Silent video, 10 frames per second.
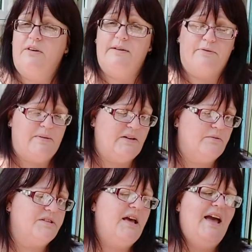for
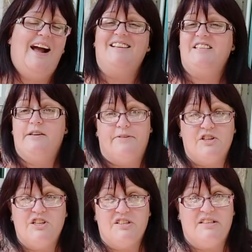meals. Anthony
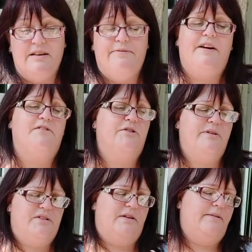officially doesn't live here, so
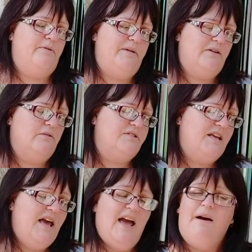he's not here for meals.
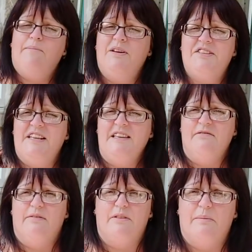And plus, neither
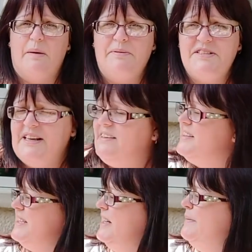of them are particularly
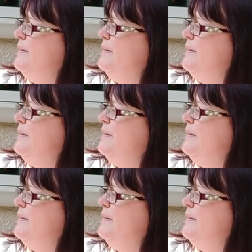excited about